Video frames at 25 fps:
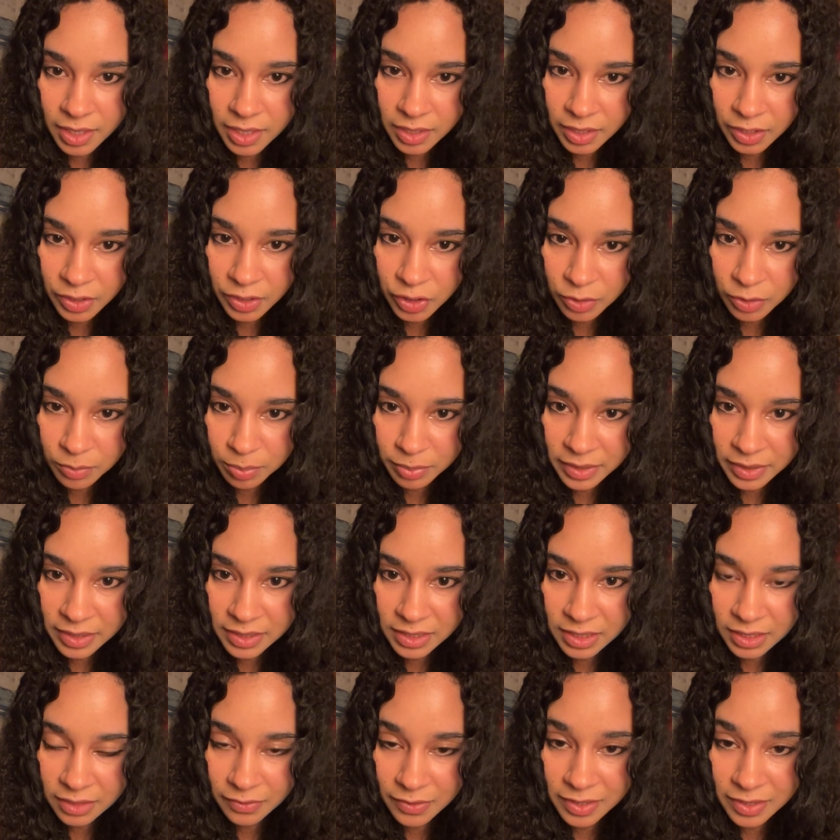Can you please
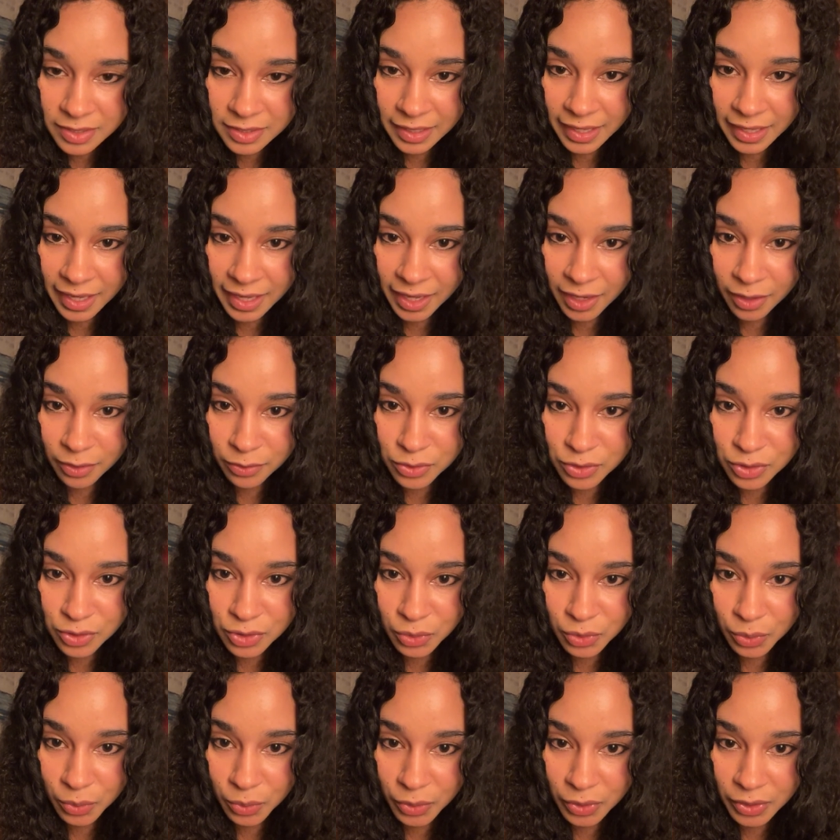give us a house
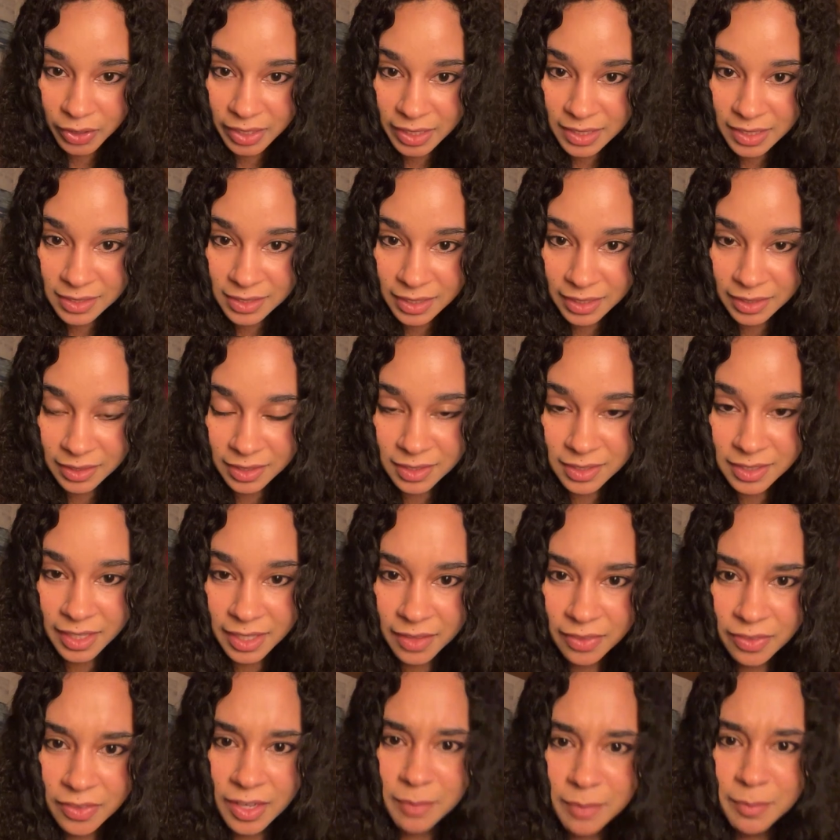tour? It's like the
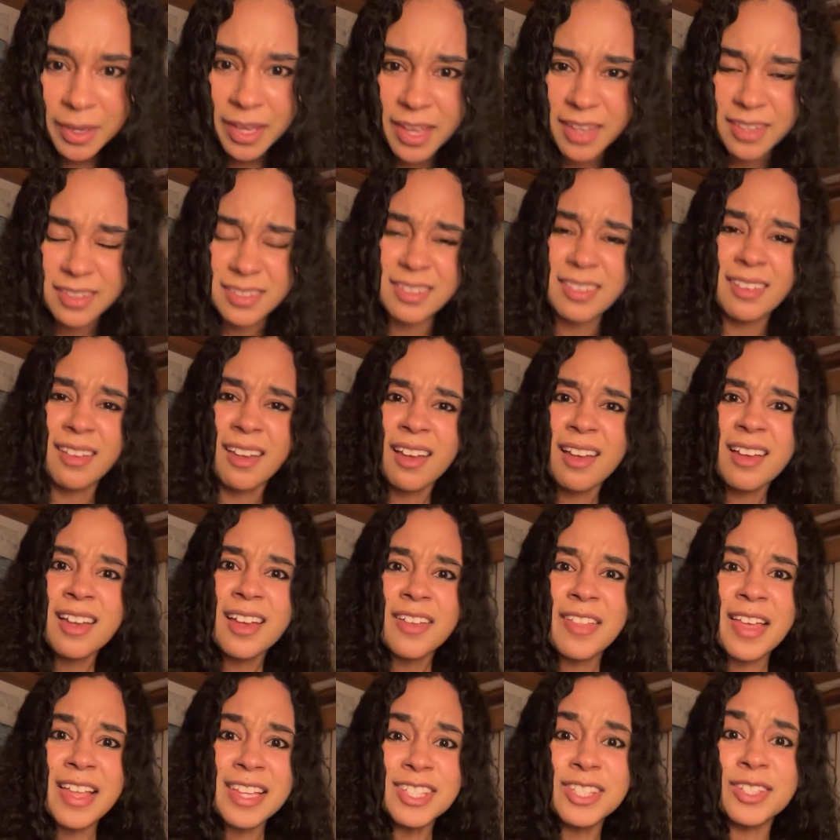10th time asked.
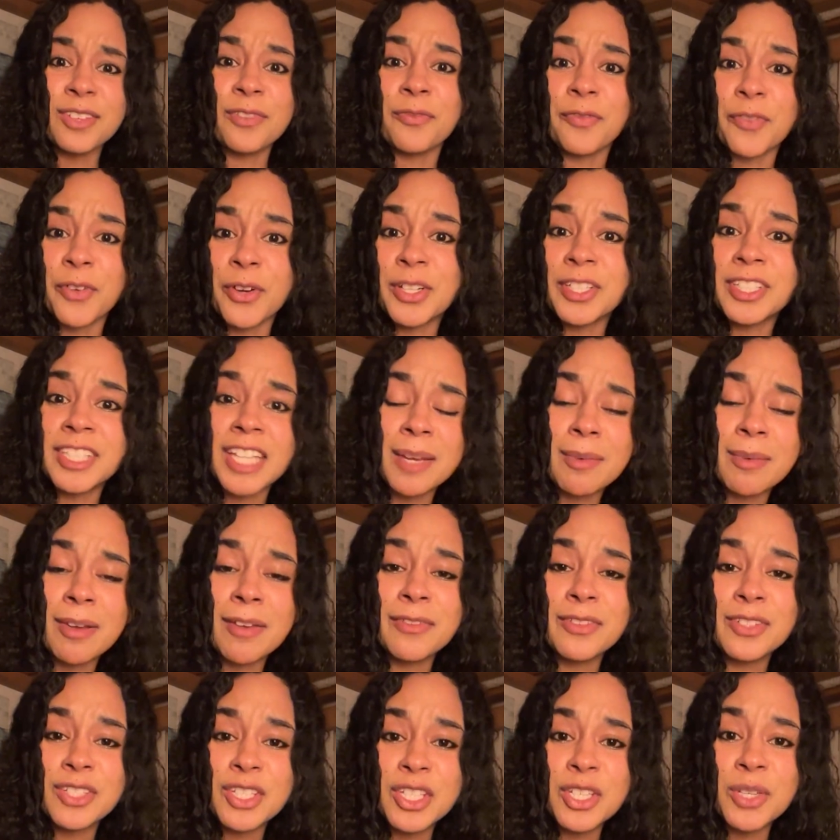That's the first time
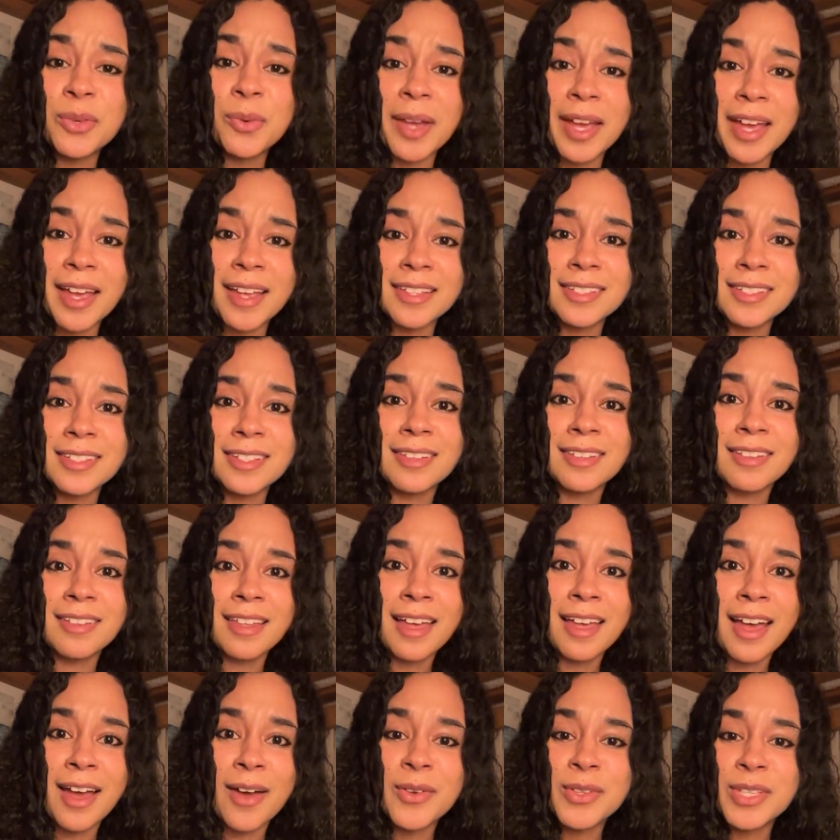I've seen you ask.
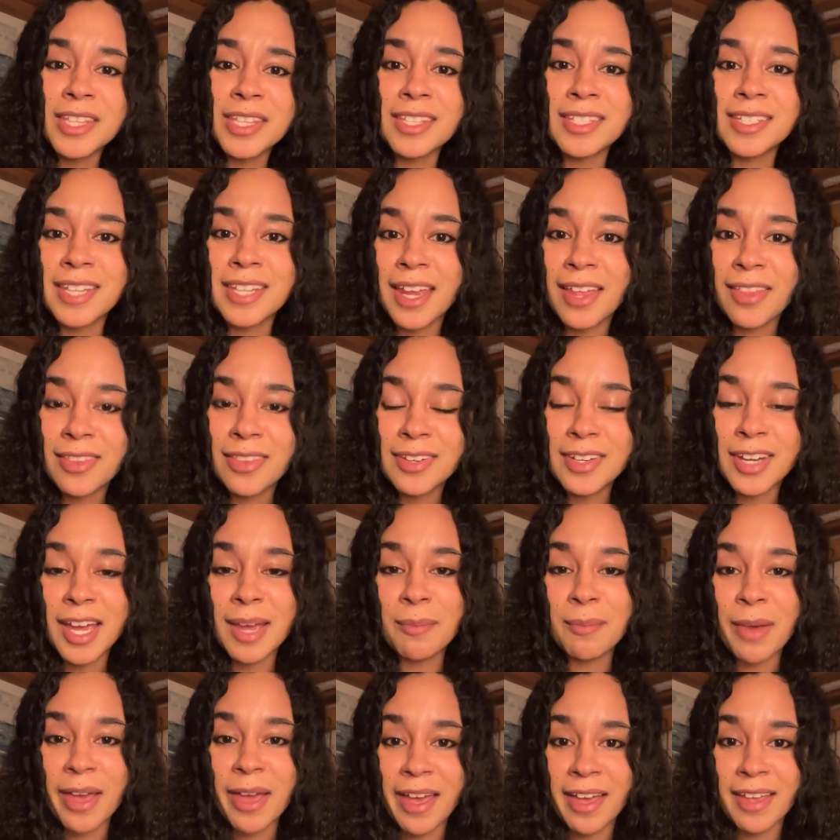How is that the 10th
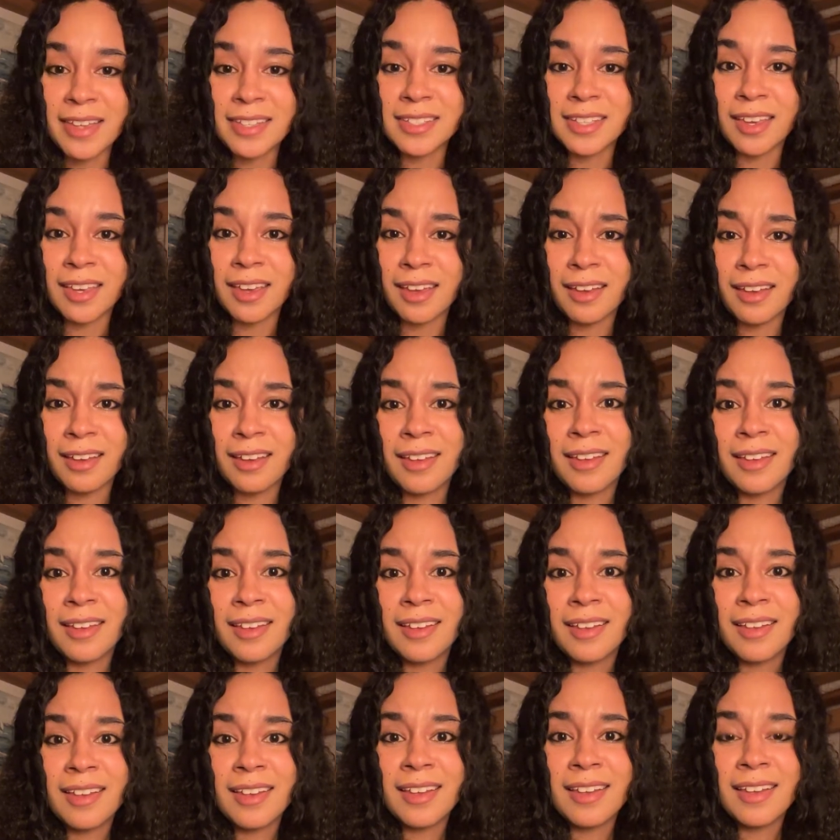time asking?
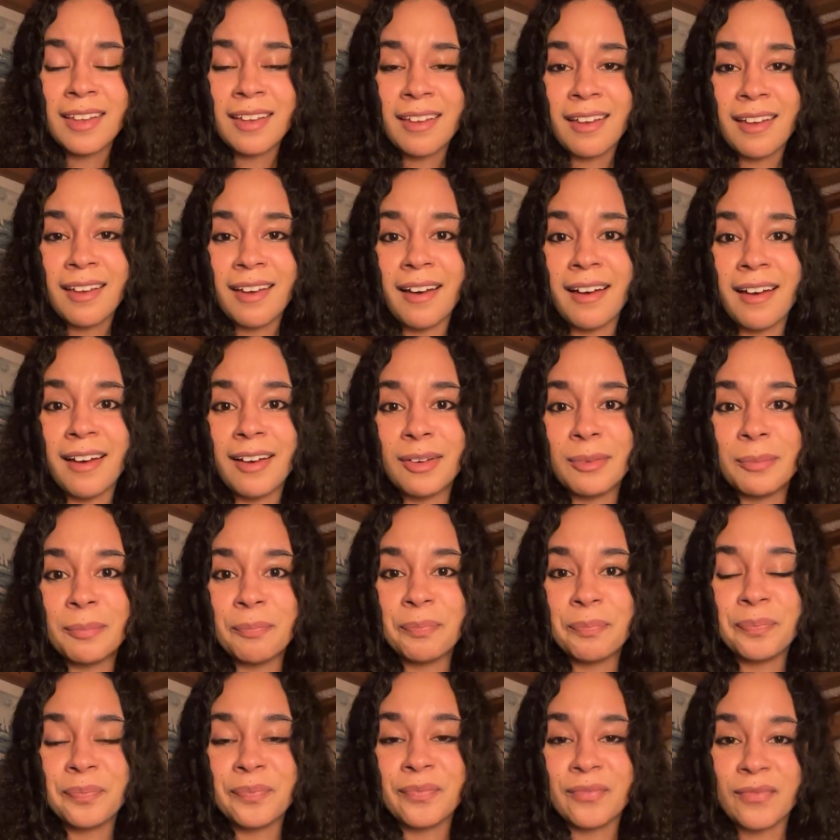I
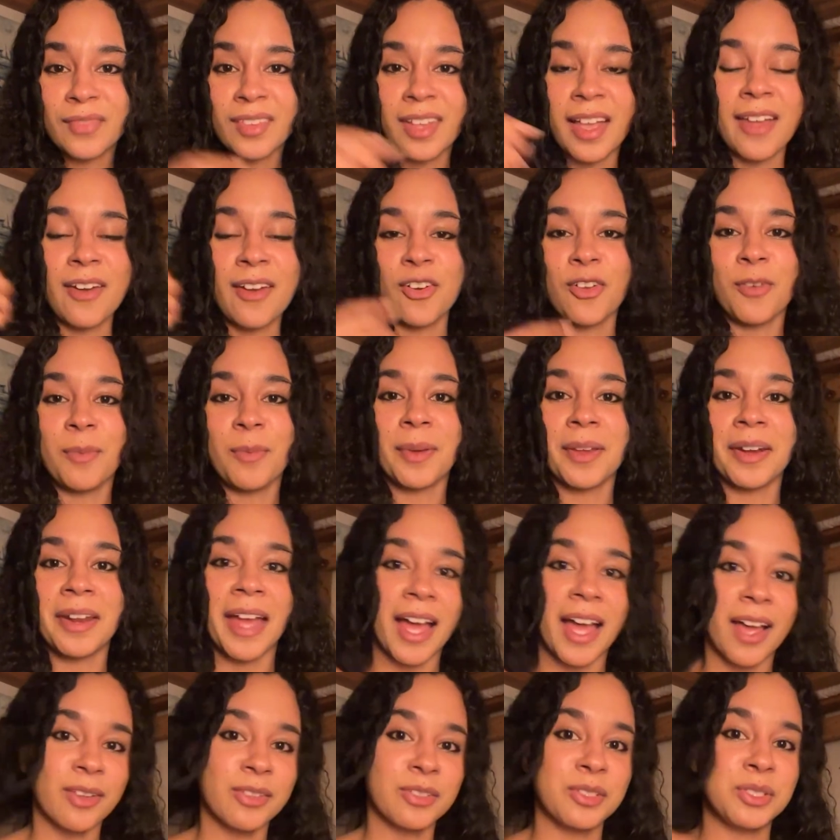don't know about a
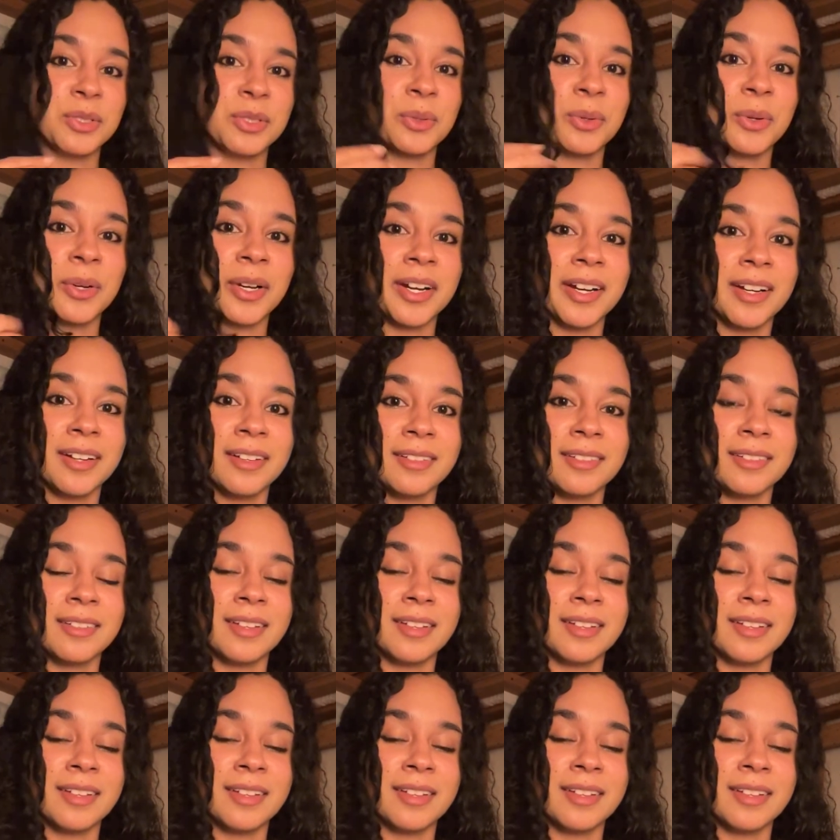house tour.